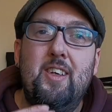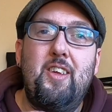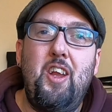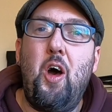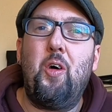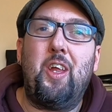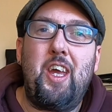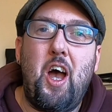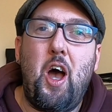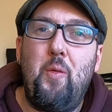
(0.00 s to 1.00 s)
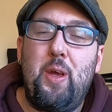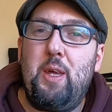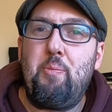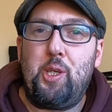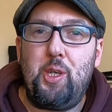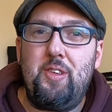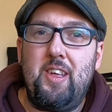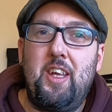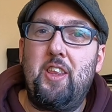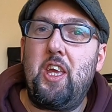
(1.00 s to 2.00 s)
So not only are we
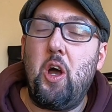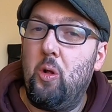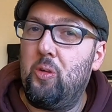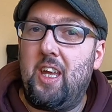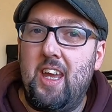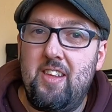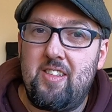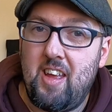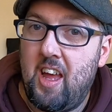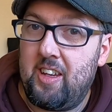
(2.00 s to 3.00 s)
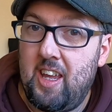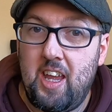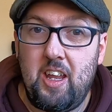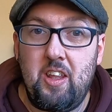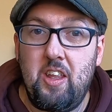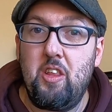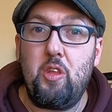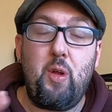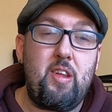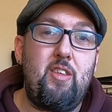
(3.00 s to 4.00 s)
producing the old kits and getting
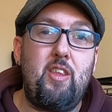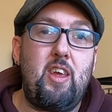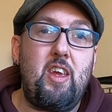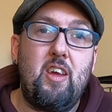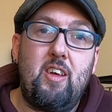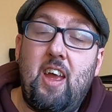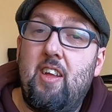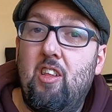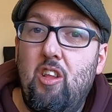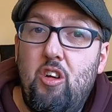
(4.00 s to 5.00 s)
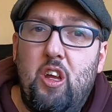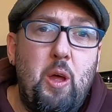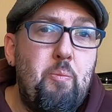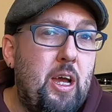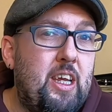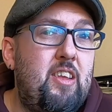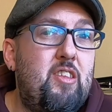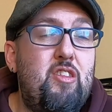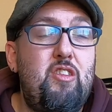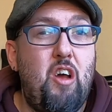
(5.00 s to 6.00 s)
the rest of the catalogue back
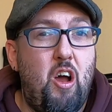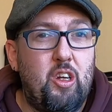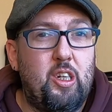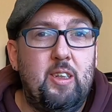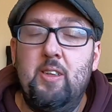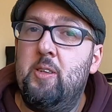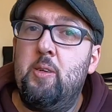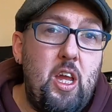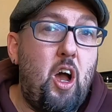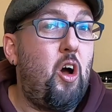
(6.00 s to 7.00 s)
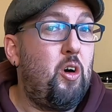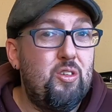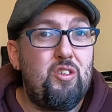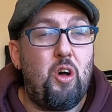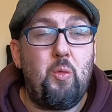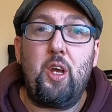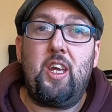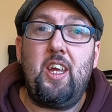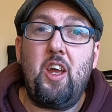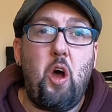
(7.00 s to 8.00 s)
into stock, we are also
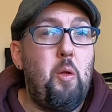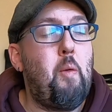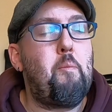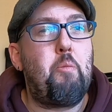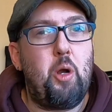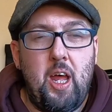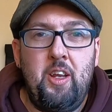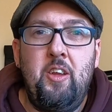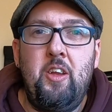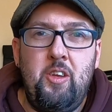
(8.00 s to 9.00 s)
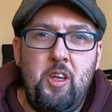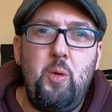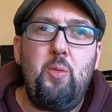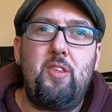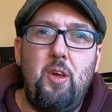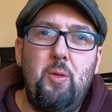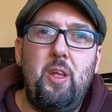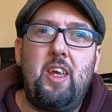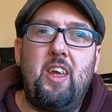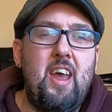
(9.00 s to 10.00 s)
working on brand new
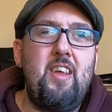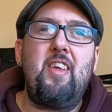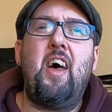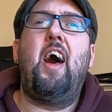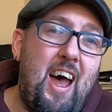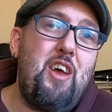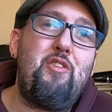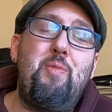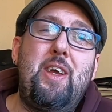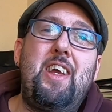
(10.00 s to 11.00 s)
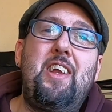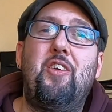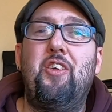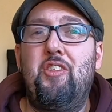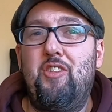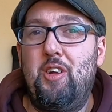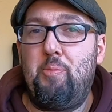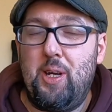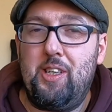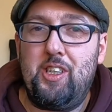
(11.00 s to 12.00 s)
tooling. Yes, I have been under an
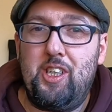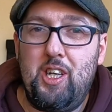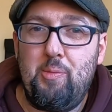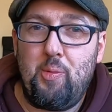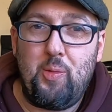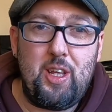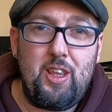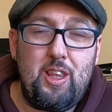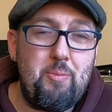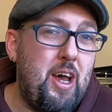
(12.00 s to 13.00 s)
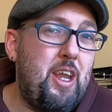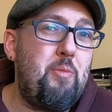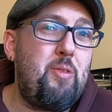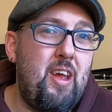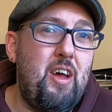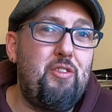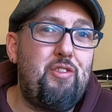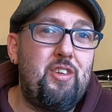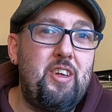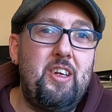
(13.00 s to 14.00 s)
apprenticeship with the man
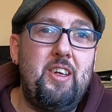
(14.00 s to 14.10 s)
himself,